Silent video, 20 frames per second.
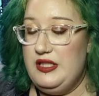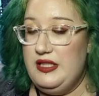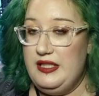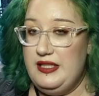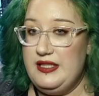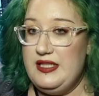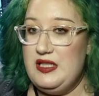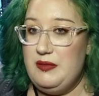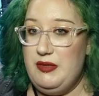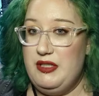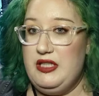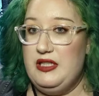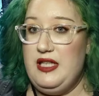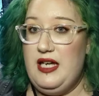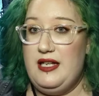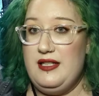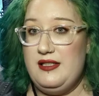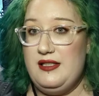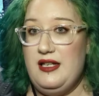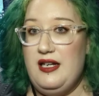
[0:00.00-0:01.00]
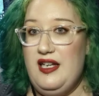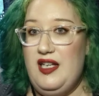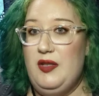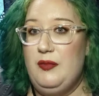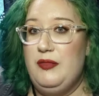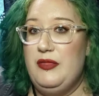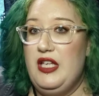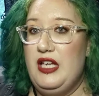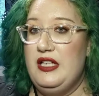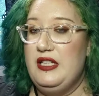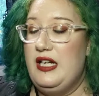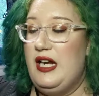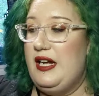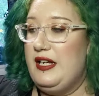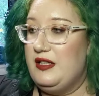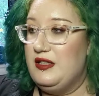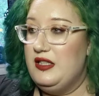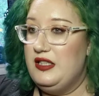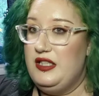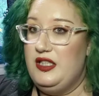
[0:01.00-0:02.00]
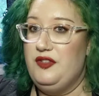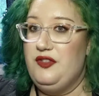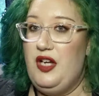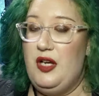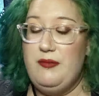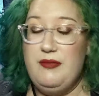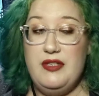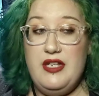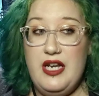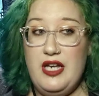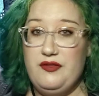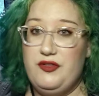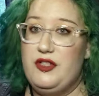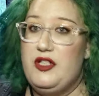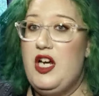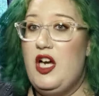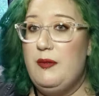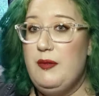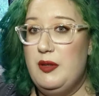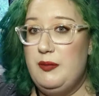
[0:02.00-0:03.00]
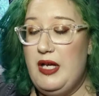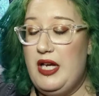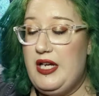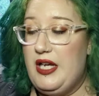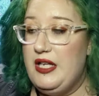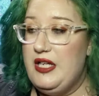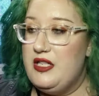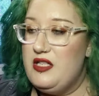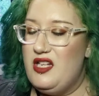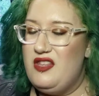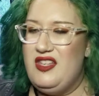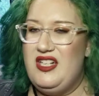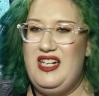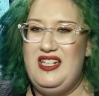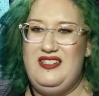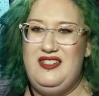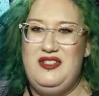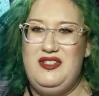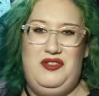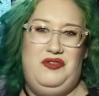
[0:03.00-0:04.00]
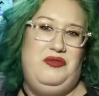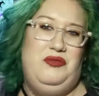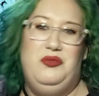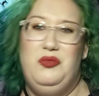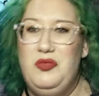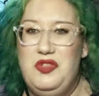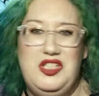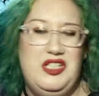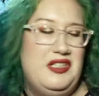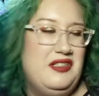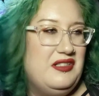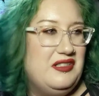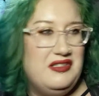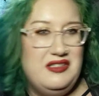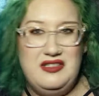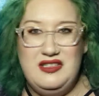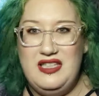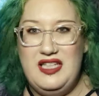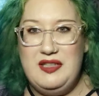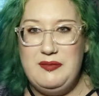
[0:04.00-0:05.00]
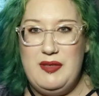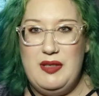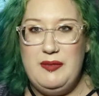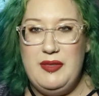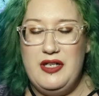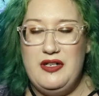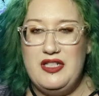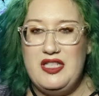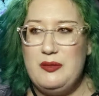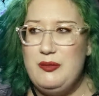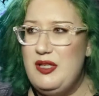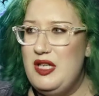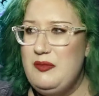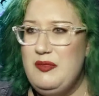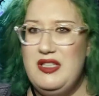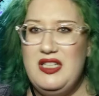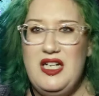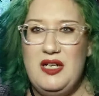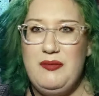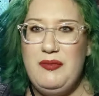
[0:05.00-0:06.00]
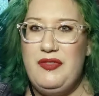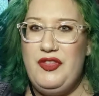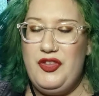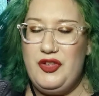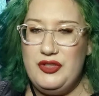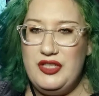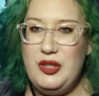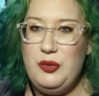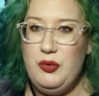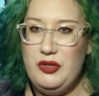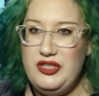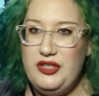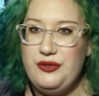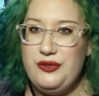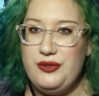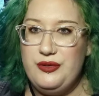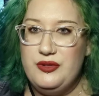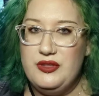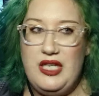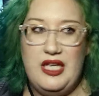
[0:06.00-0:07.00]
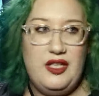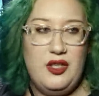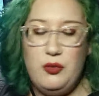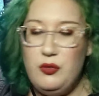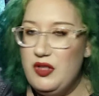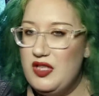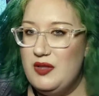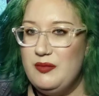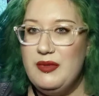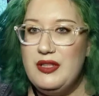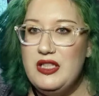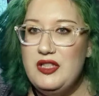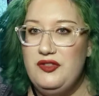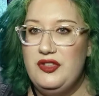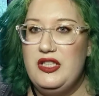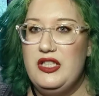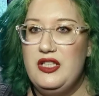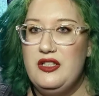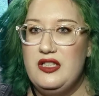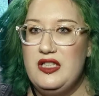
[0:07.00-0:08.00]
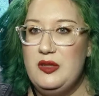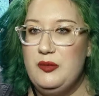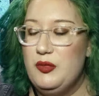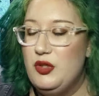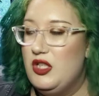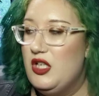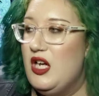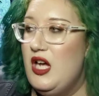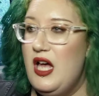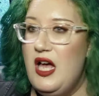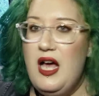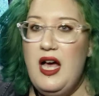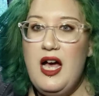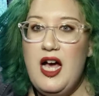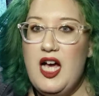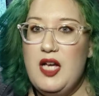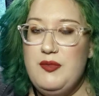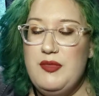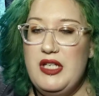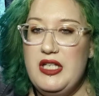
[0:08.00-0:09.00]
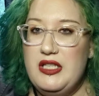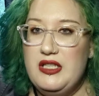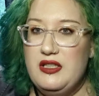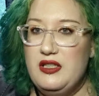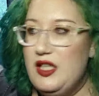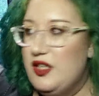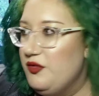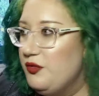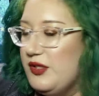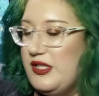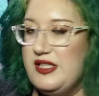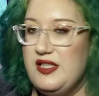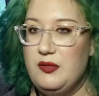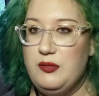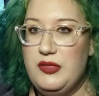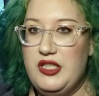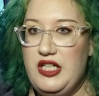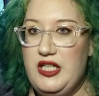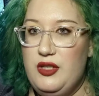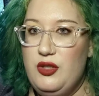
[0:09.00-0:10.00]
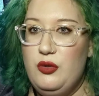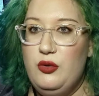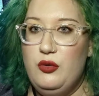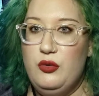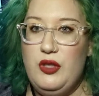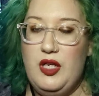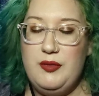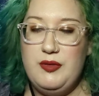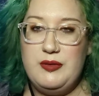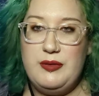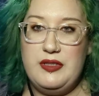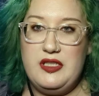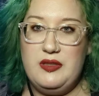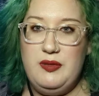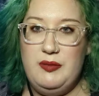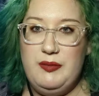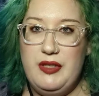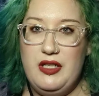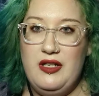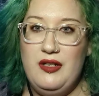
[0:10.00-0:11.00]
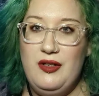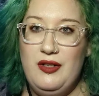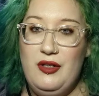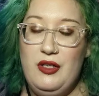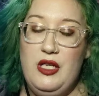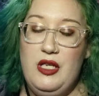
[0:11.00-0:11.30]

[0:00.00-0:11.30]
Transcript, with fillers: It needs to be the last time that I leave. I'm never coming back. And it's not that I don't want to like my parents, but I mean, I'm 31 years old. I don't want to be living here anymore. I'm in love with somebody who I'm supposed to be married.